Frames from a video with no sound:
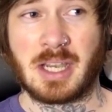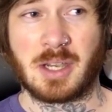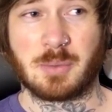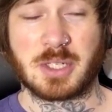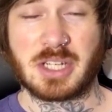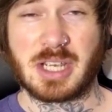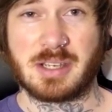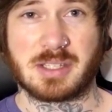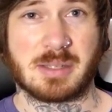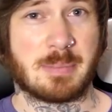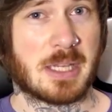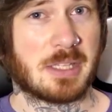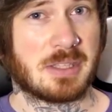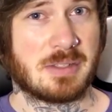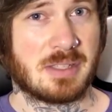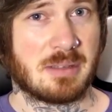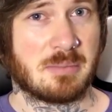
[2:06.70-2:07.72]
which has
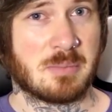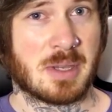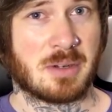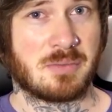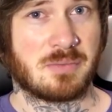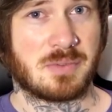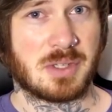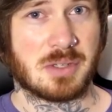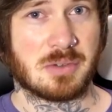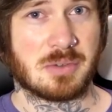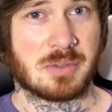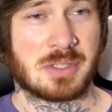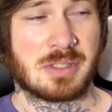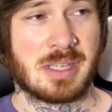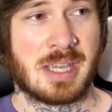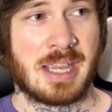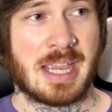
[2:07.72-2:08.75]
about the same amount of
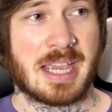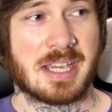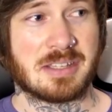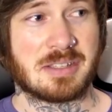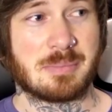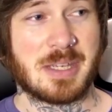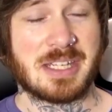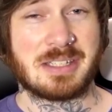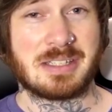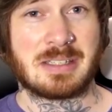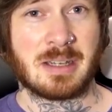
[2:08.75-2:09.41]
views, has made